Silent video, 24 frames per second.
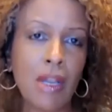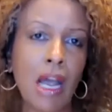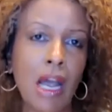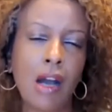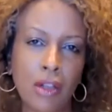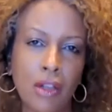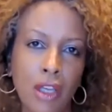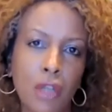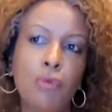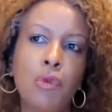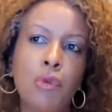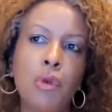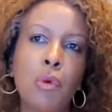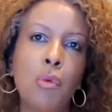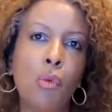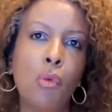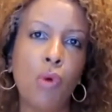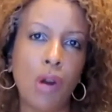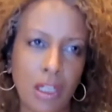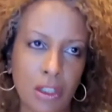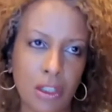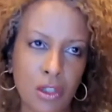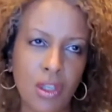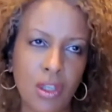how can we
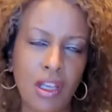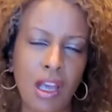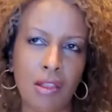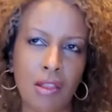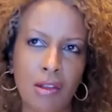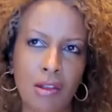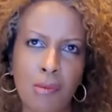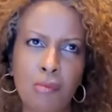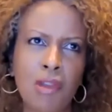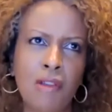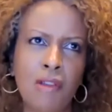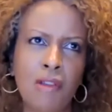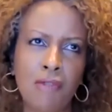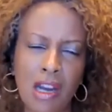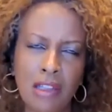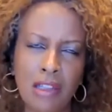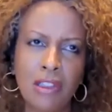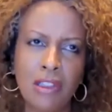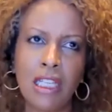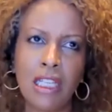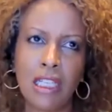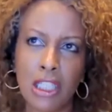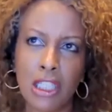work together and be very